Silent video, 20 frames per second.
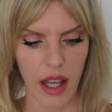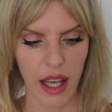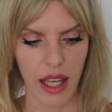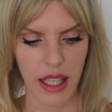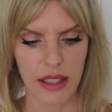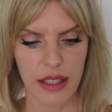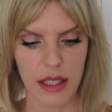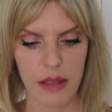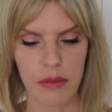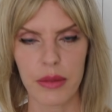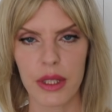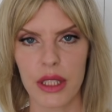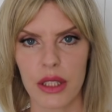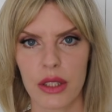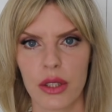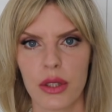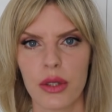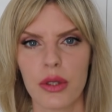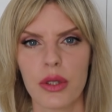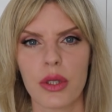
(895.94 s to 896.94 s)
and number
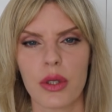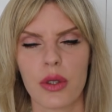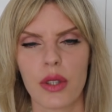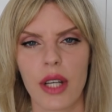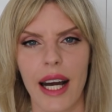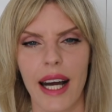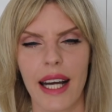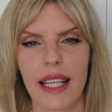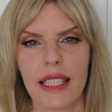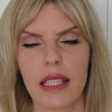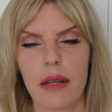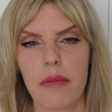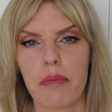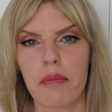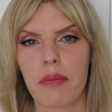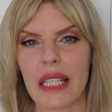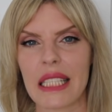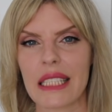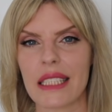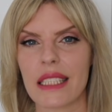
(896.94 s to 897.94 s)
two you're kind of
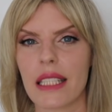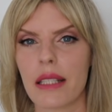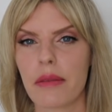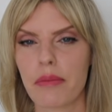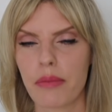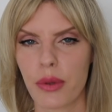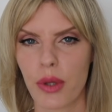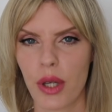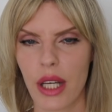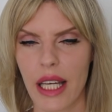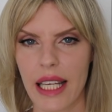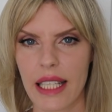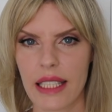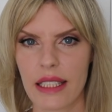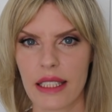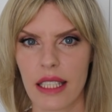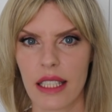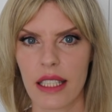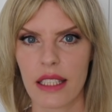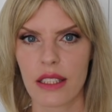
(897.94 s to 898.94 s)

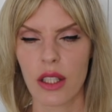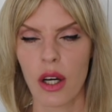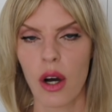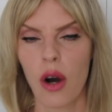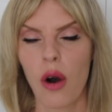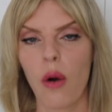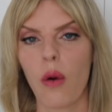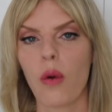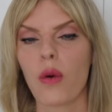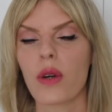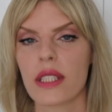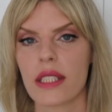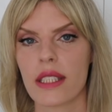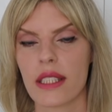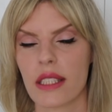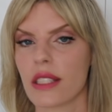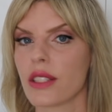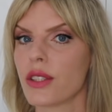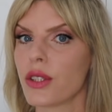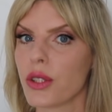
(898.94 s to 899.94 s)
manipulated or
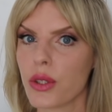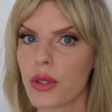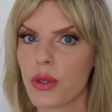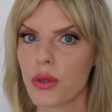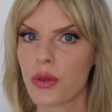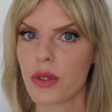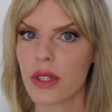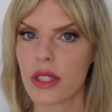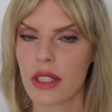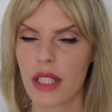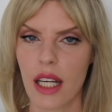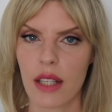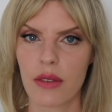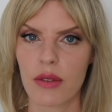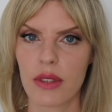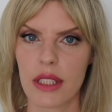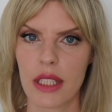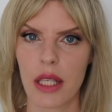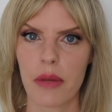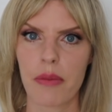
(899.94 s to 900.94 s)
seduced, I
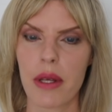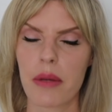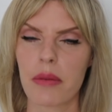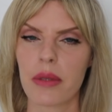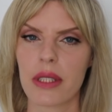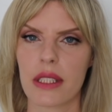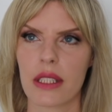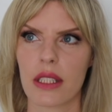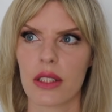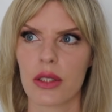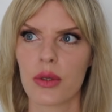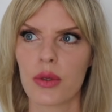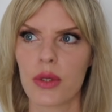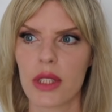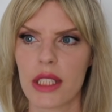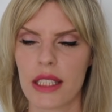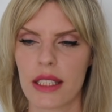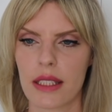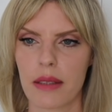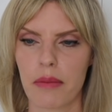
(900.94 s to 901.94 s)
would say maybe
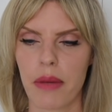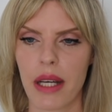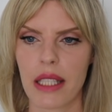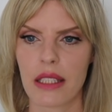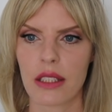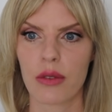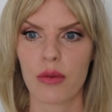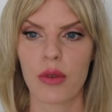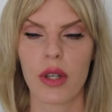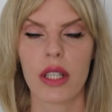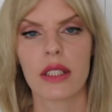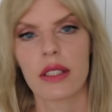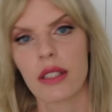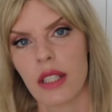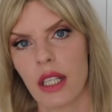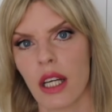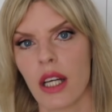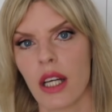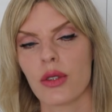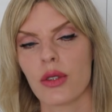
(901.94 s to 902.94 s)
seduced is a better word,
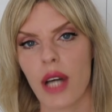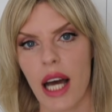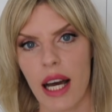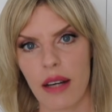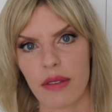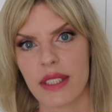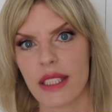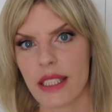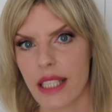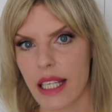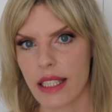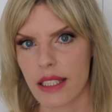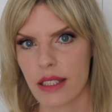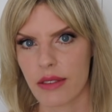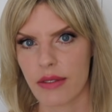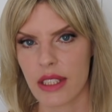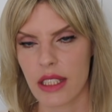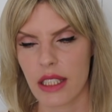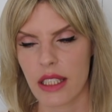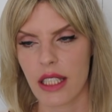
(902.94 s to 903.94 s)
to have
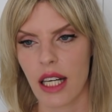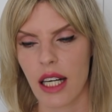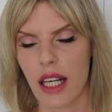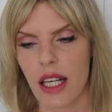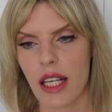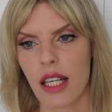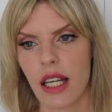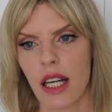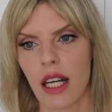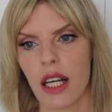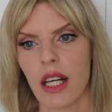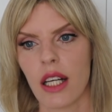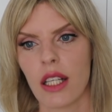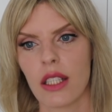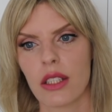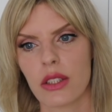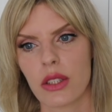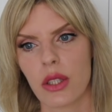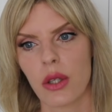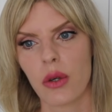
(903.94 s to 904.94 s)
sex with a guy.
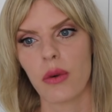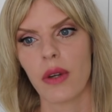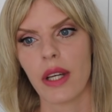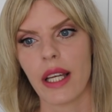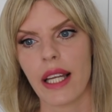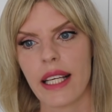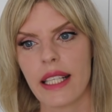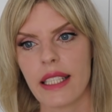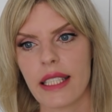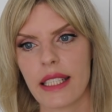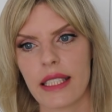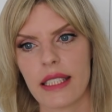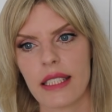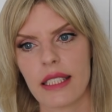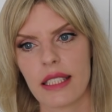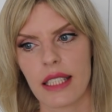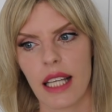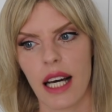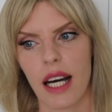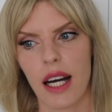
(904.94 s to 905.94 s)
So
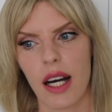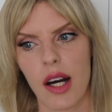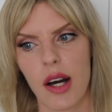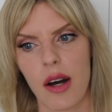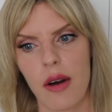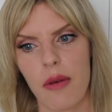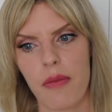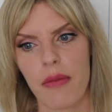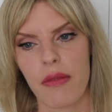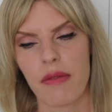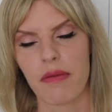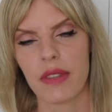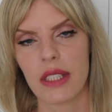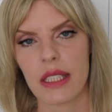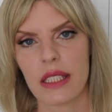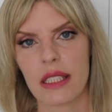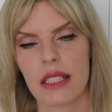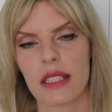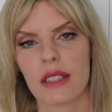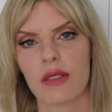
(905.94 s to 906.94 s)
ladies, um,
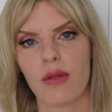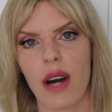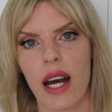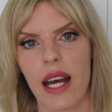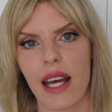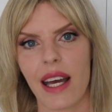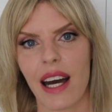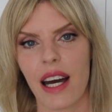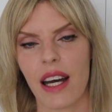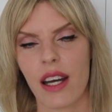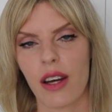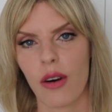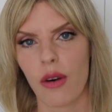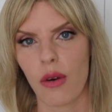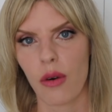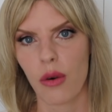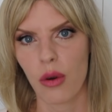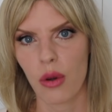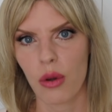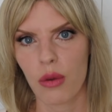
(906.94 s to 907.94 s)
this is why I
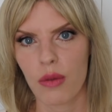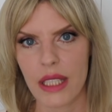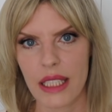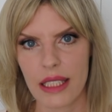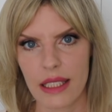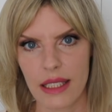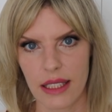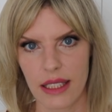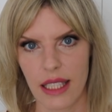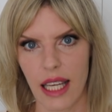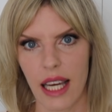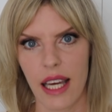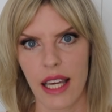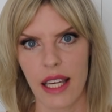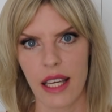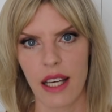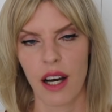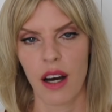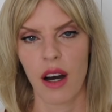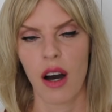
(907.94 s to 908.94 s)
always
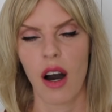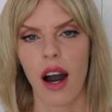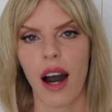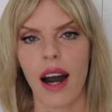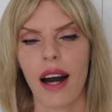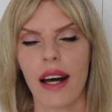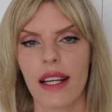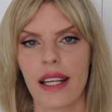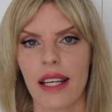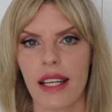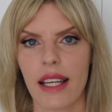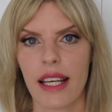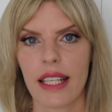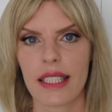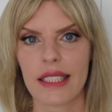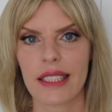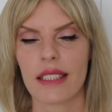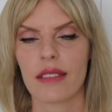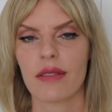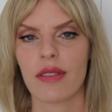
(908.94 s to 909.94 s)
say,
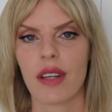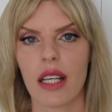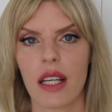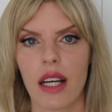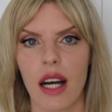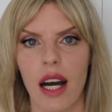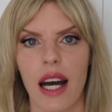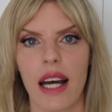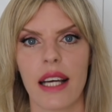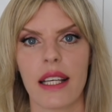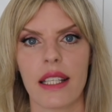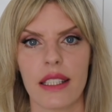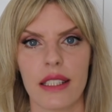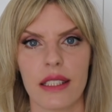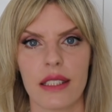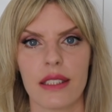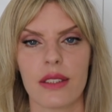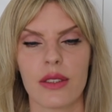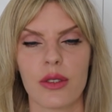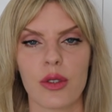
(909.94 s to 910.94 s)
unless the guy
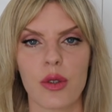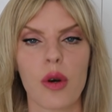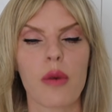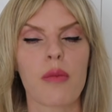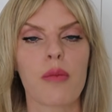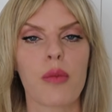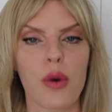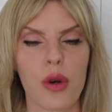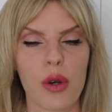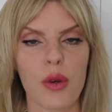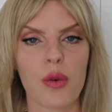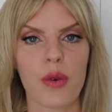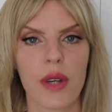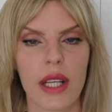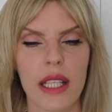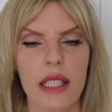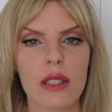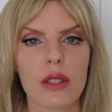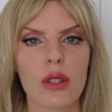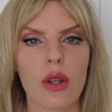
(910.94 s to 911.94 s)
is your
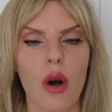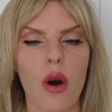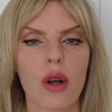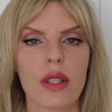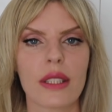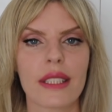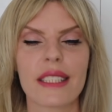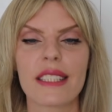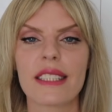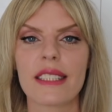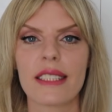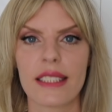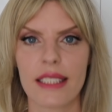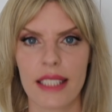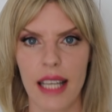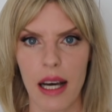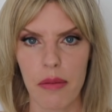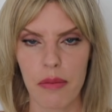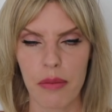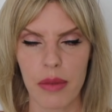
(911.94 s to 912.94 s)
boyfriend, don't
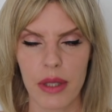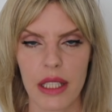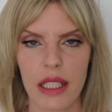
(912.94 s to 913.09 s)
step